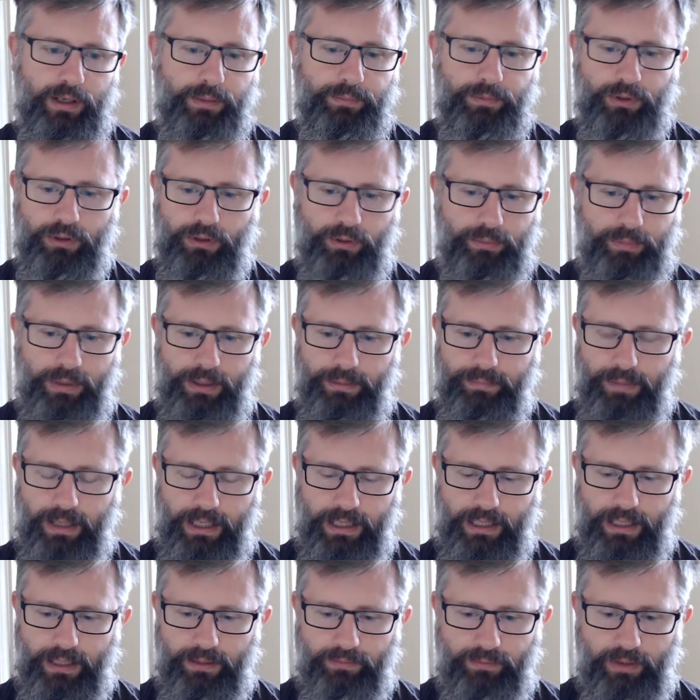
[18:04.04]
not going to be
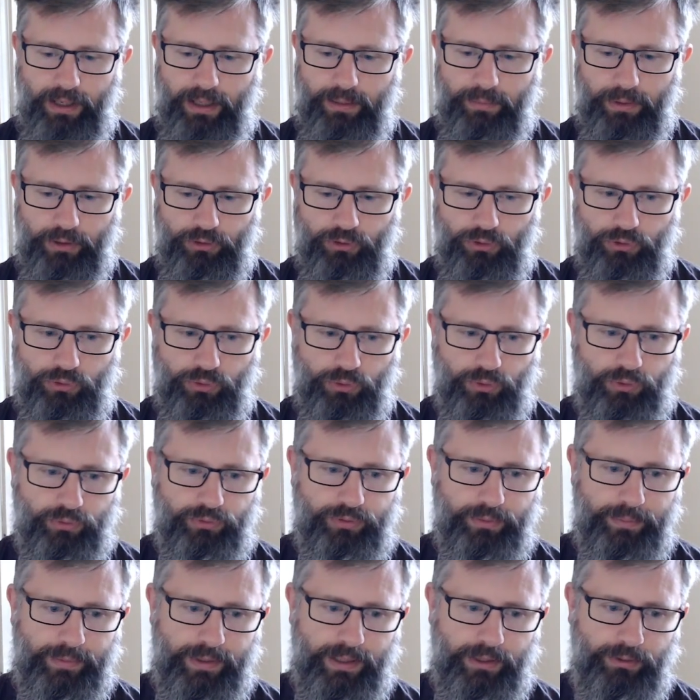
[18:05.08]
making very much at all
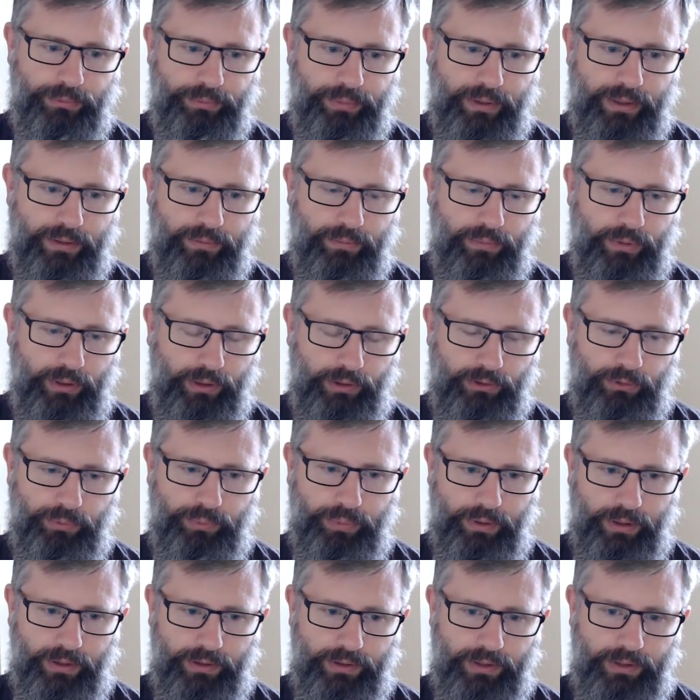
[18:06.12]
from these print books,
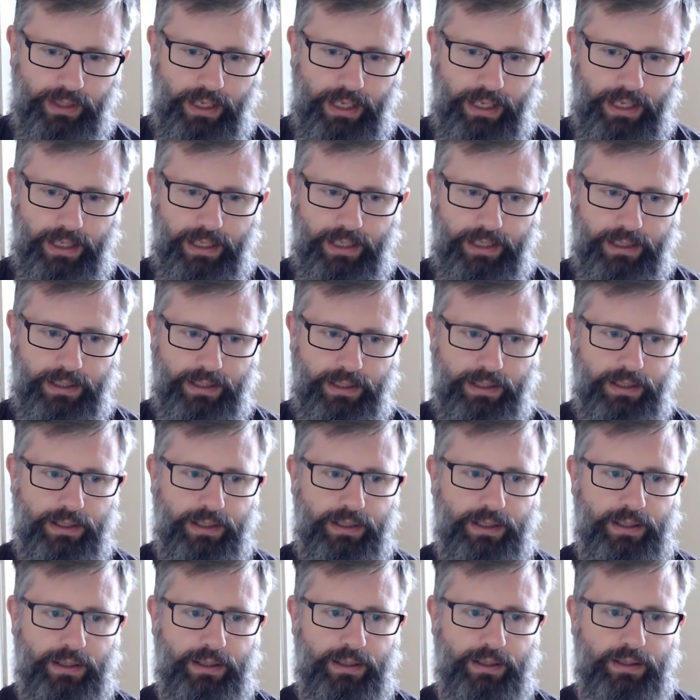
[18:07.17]
but
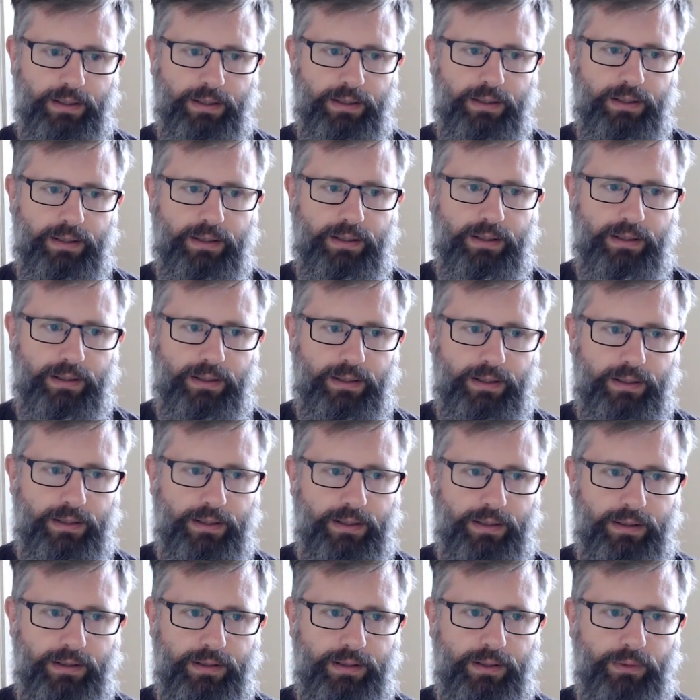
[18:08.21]

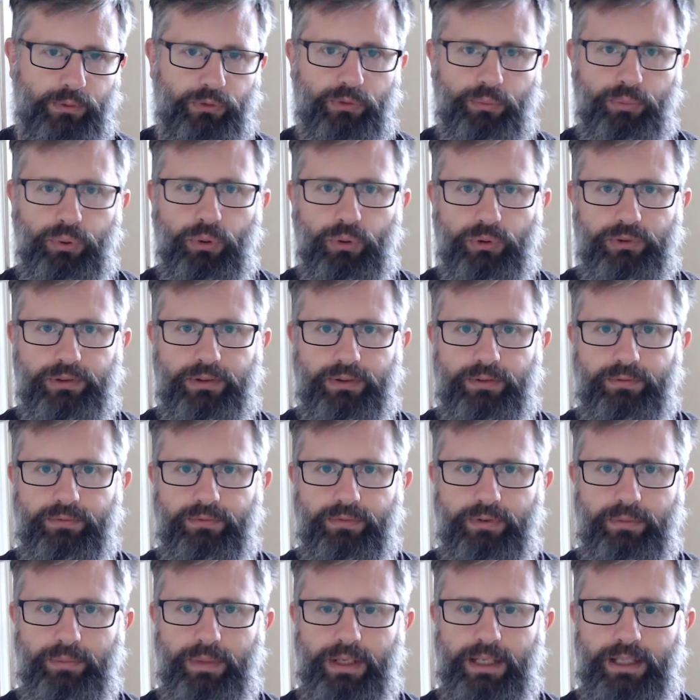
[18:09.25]
it was important
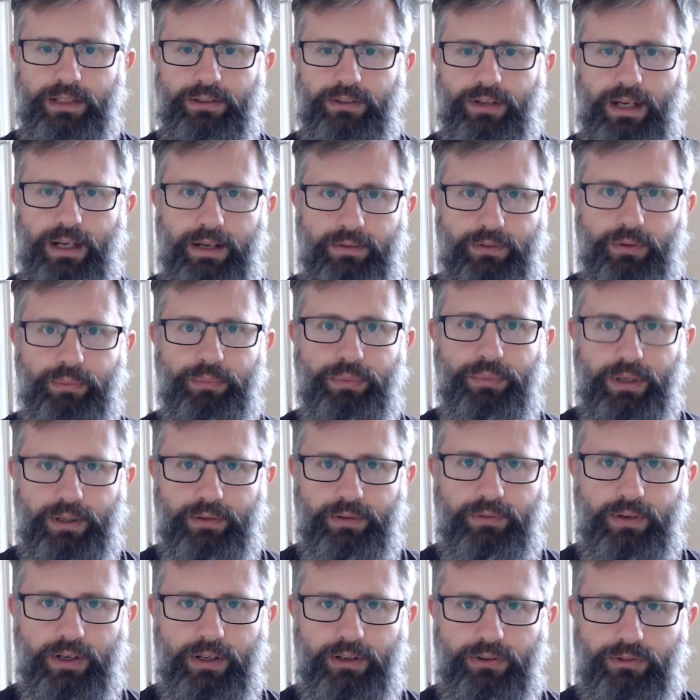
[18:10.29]
for me to have a
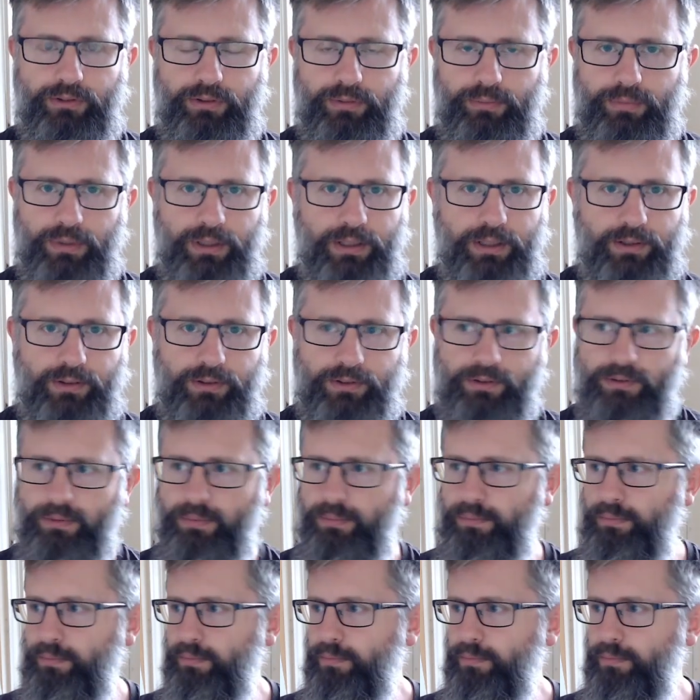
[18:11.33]
print version, because